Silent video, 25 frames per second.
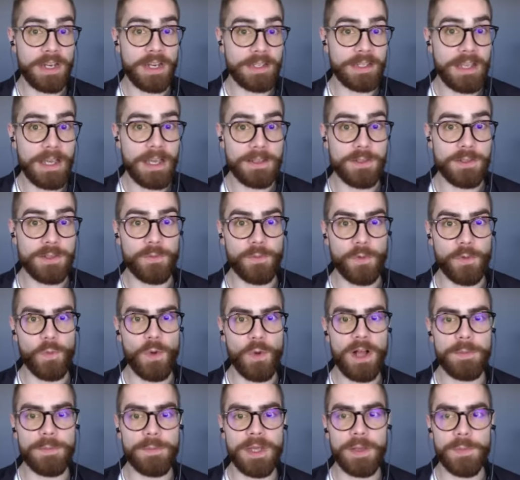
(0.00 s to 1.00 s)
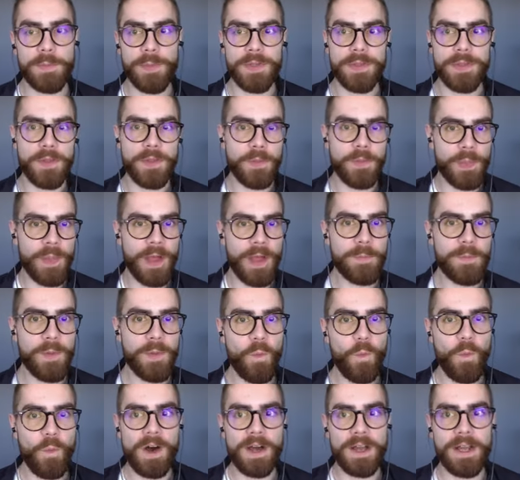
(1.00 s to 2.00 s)
It gets overwhelming, but the number
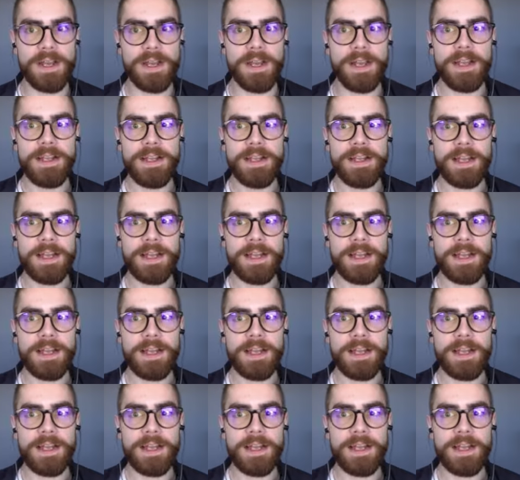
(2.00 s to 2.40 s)
one